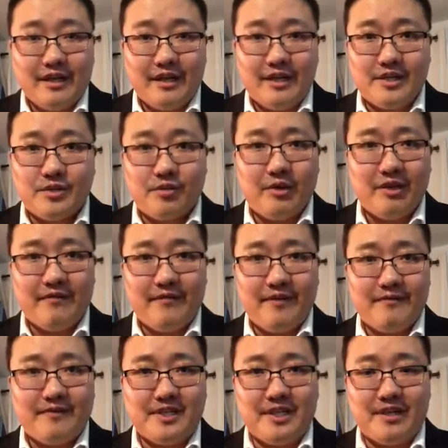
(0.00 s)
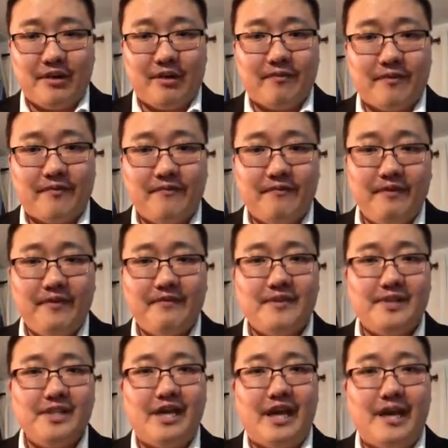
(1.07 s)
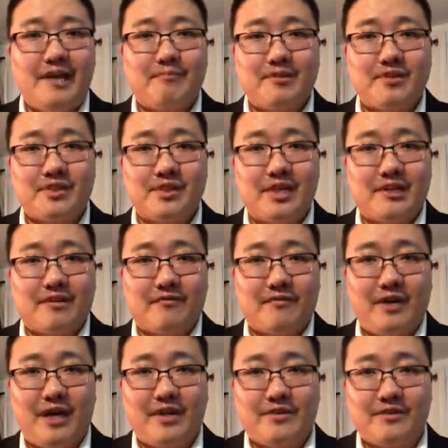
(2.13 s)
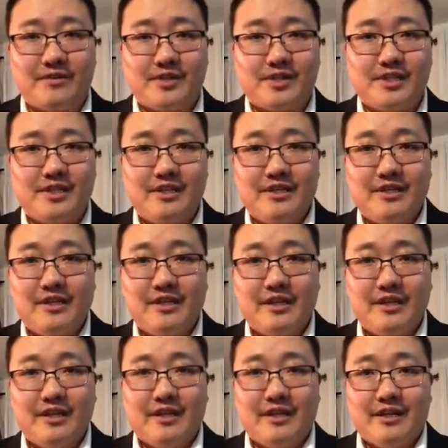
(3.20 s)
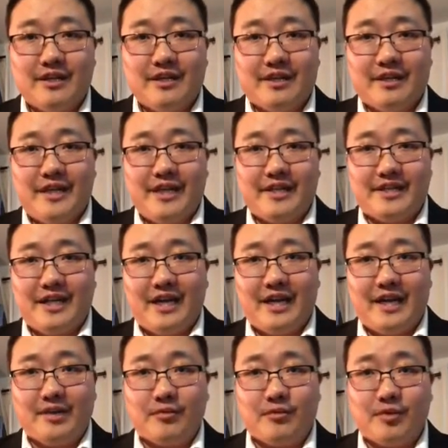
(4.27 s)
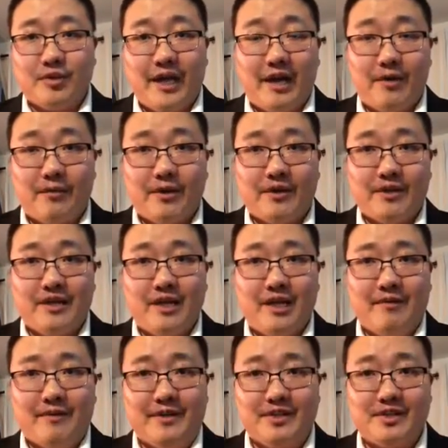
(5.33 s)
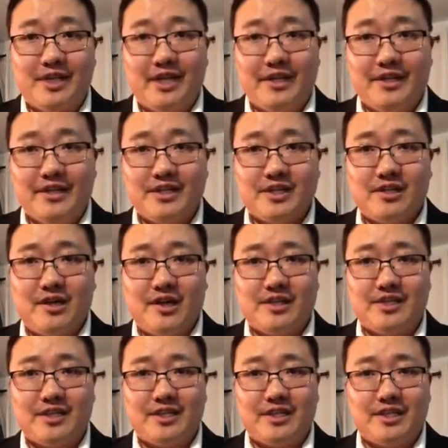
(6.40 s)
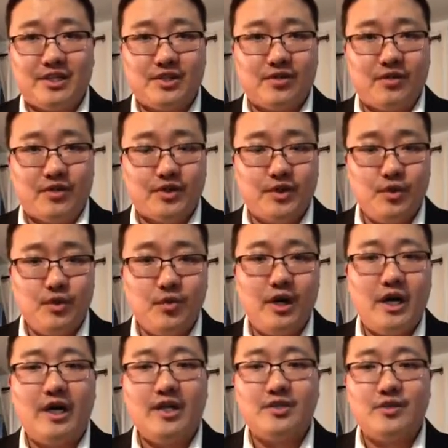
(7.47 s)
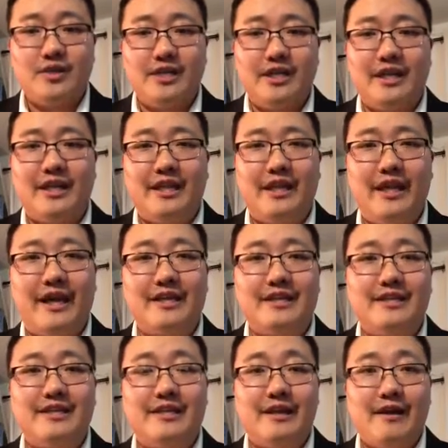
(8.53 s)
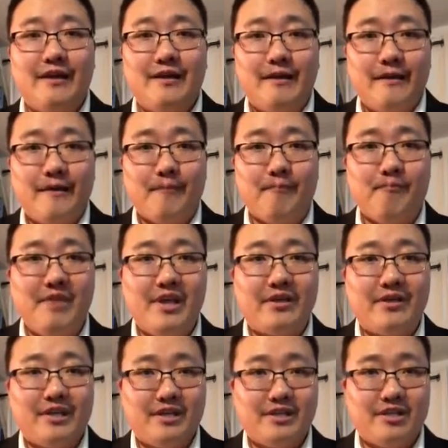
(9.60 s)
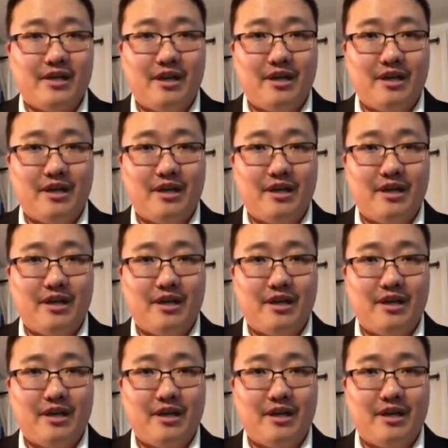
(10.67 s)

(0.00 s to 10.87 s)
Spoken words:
In 2015, over 58% of riders that died were not wearing helmets, and this cost an additional $290 million